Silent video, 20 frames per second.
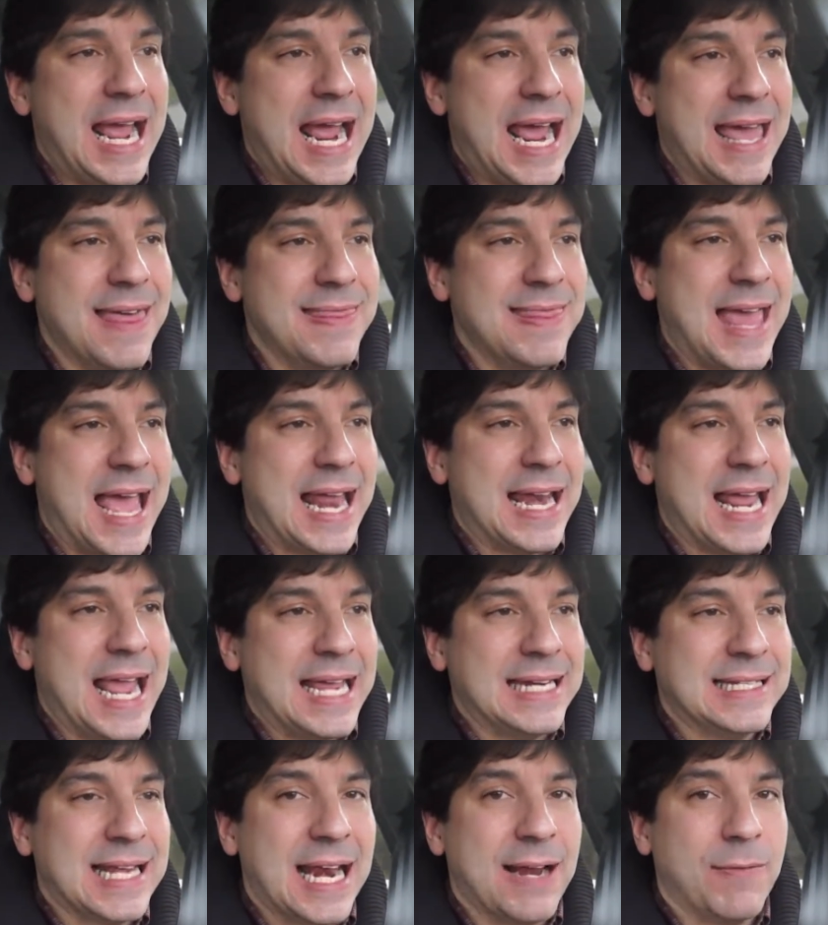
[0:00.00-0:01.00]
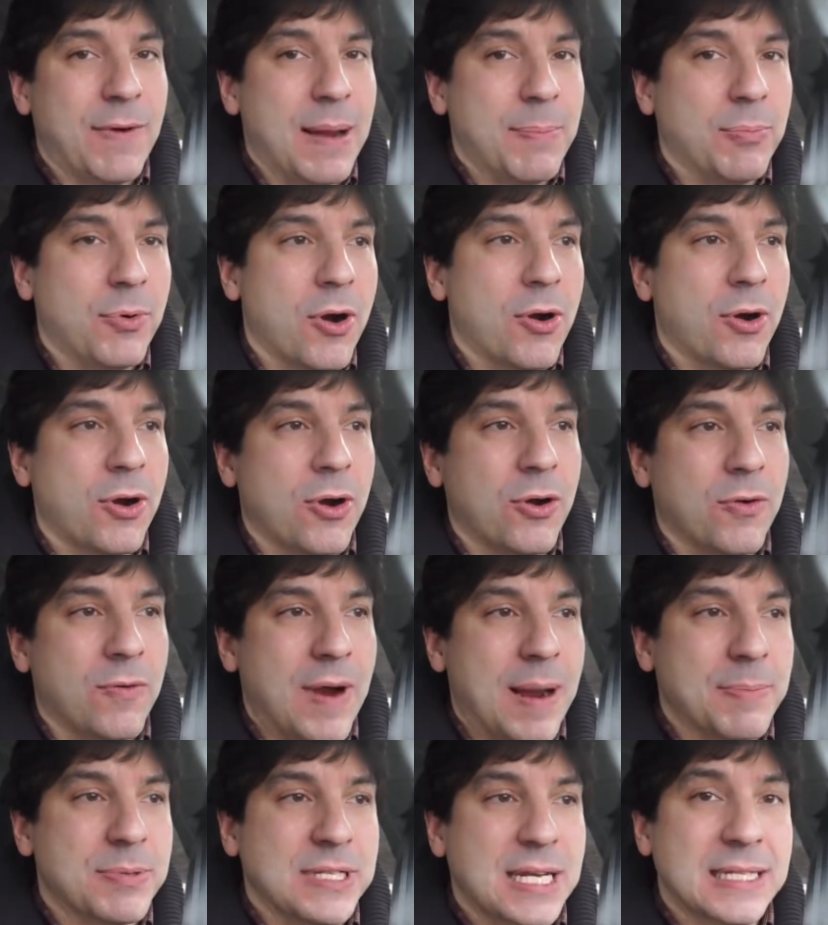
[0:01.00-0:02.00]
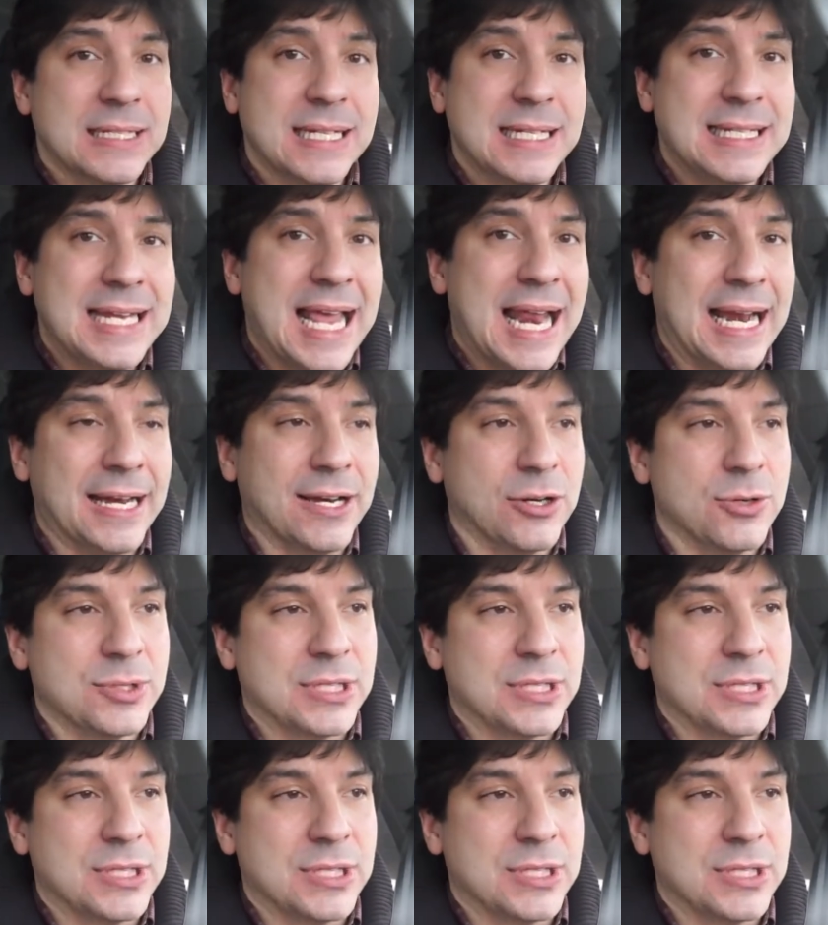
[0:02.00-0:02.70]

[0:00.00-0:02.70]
and then a tenant rep broker who represents the tenant